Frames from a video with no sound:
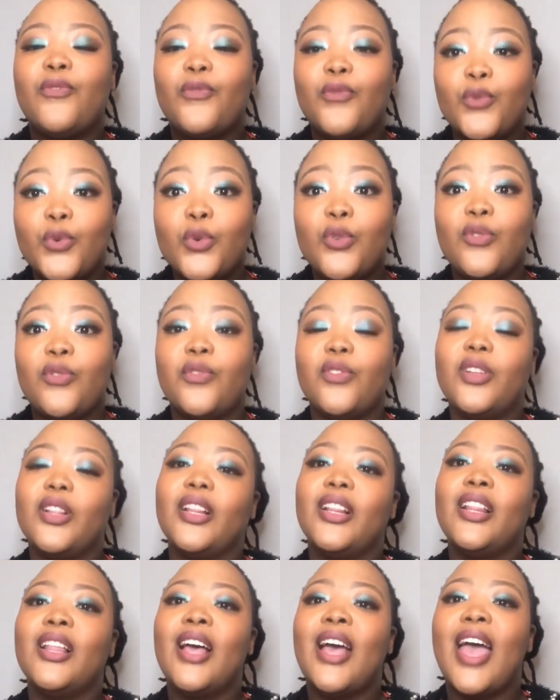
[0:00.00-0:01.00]

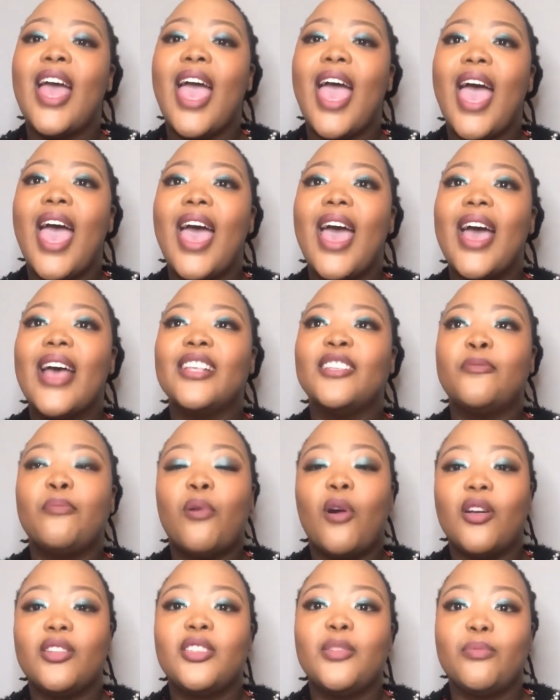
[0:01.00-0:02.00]
fruitful as
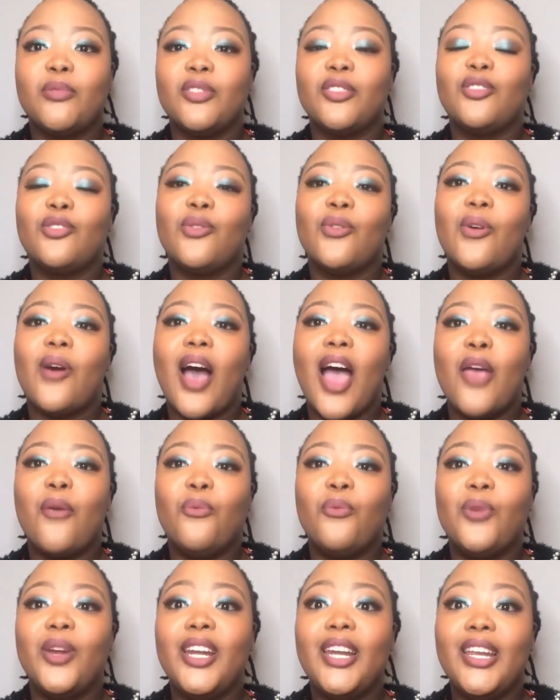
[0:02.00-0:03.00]
possible, so I
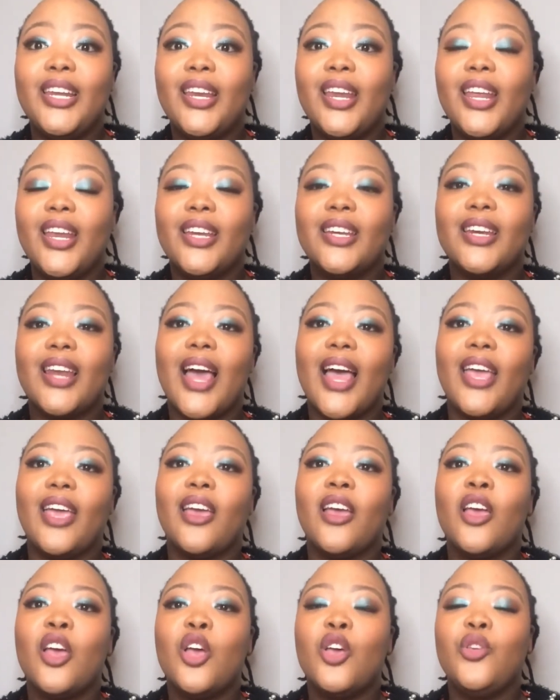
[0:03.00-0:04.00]
really need
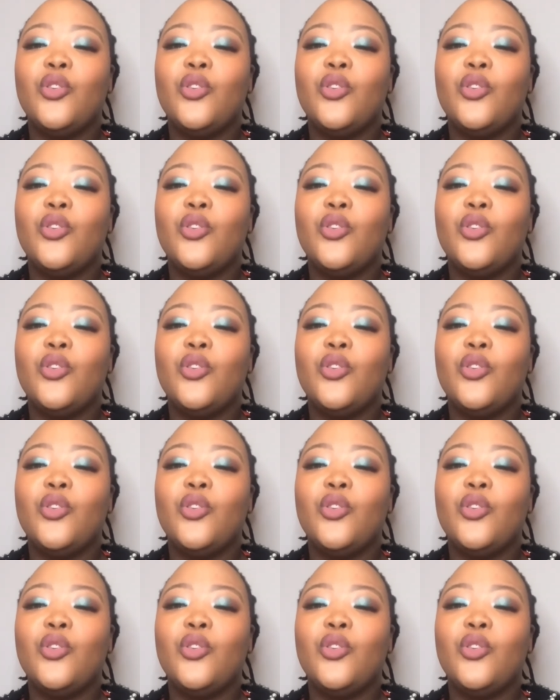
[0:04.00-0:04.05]
like